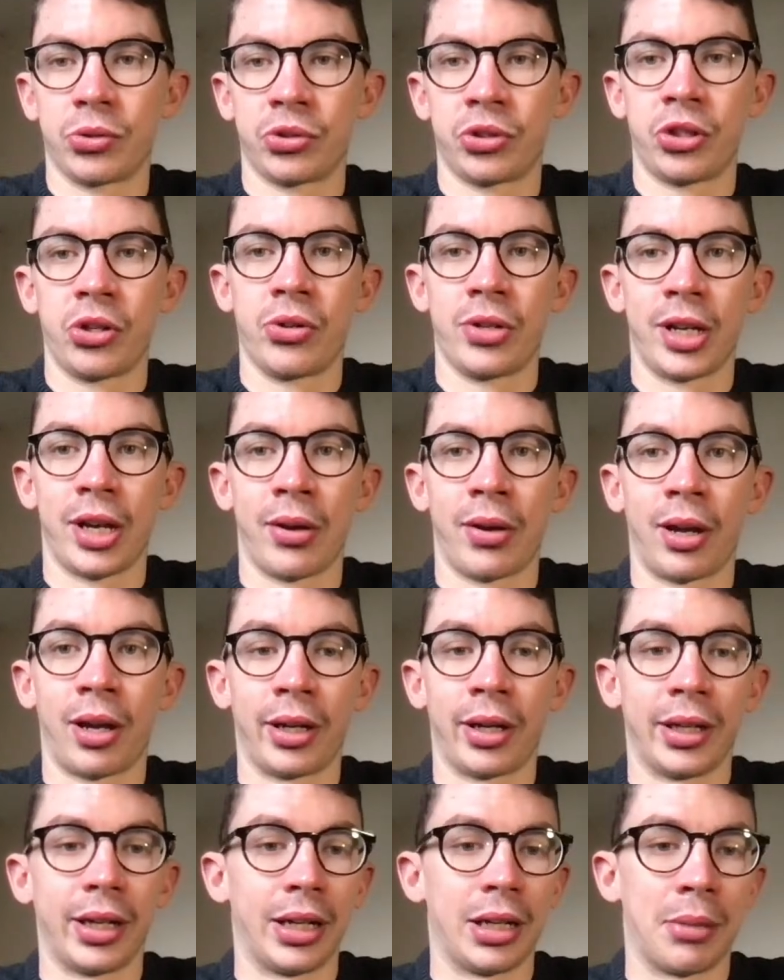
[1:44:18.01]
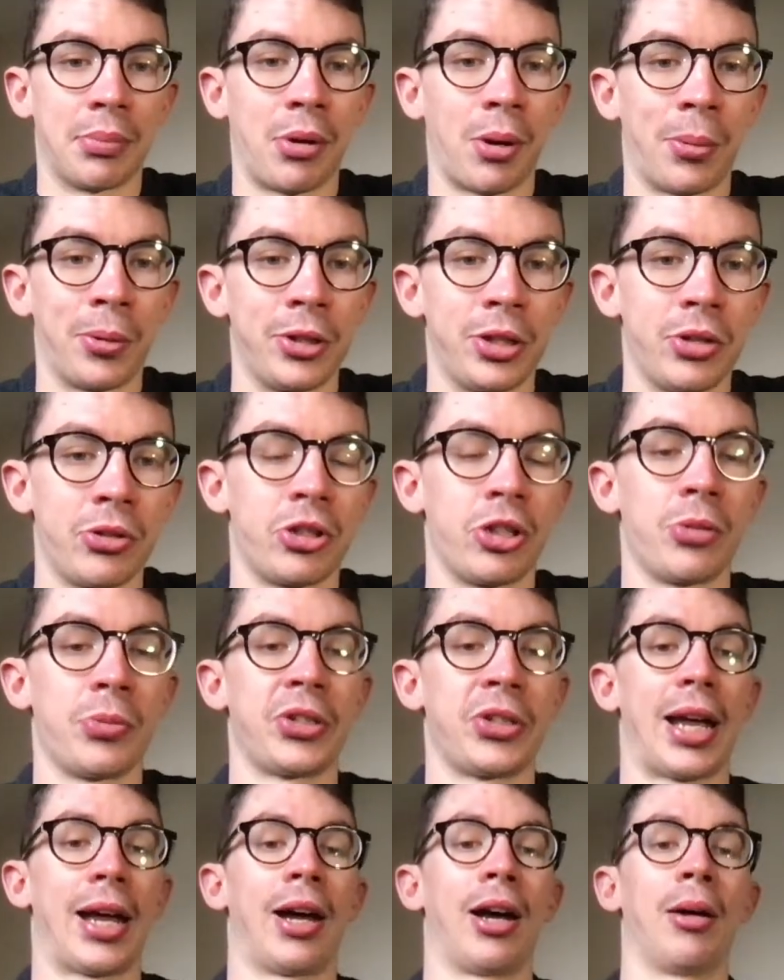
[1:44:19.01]
studio light and a proper YouTube
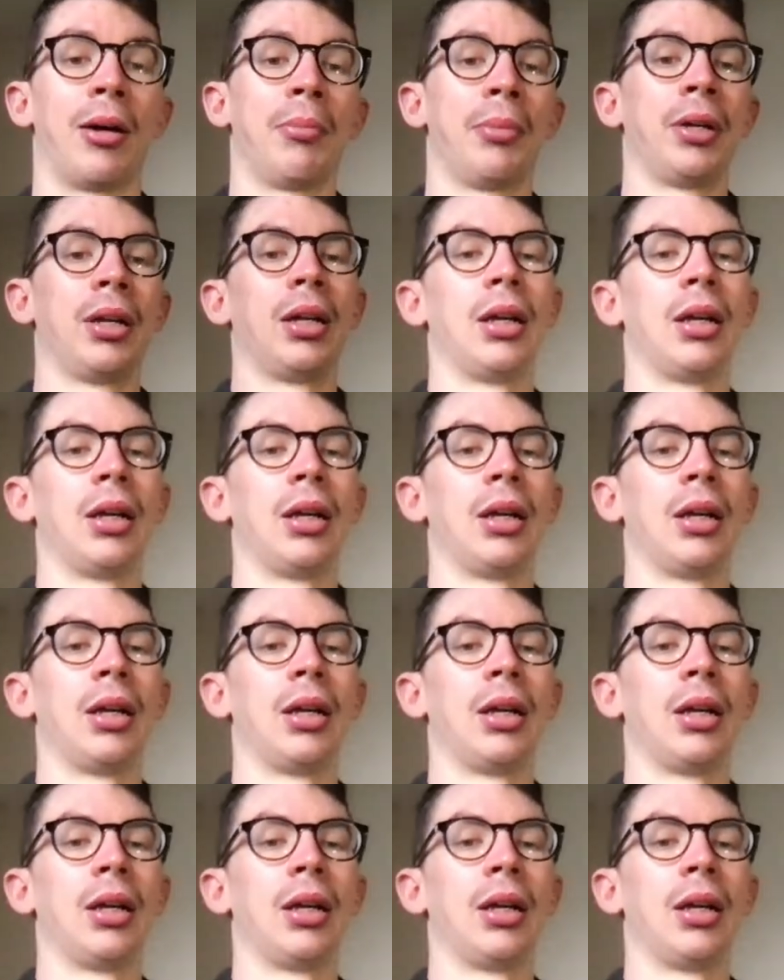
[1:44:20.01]
setup.